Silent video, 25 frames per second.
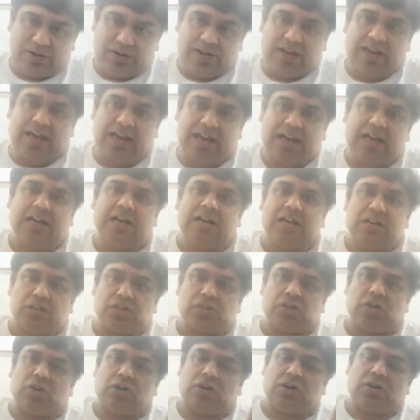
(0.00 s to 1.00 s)
Okay,
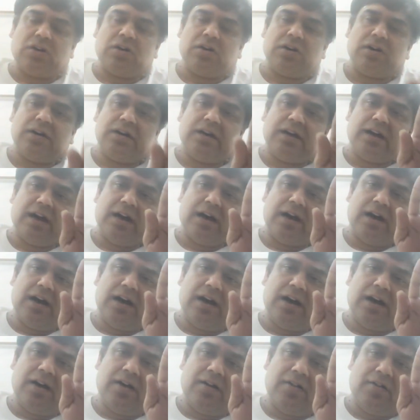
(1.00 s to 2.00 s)
so
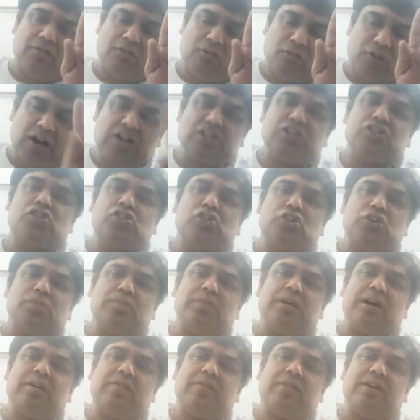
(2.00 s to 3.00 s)
one should
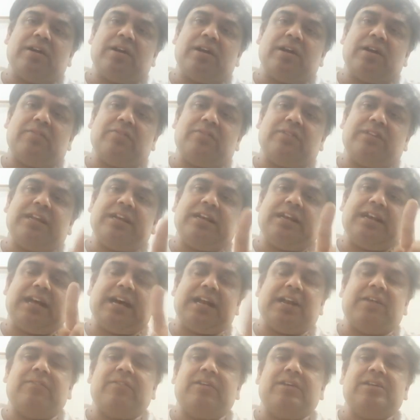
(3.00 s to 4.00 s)
be aware of the
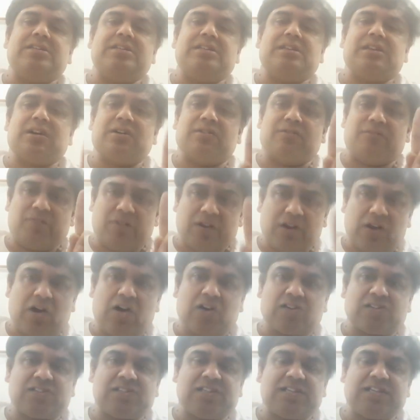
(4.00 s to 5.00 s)
derivation of
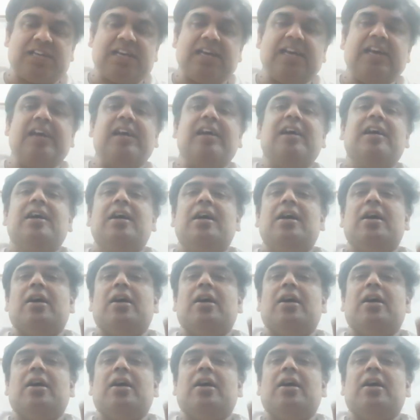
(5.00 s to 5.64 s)
velocity.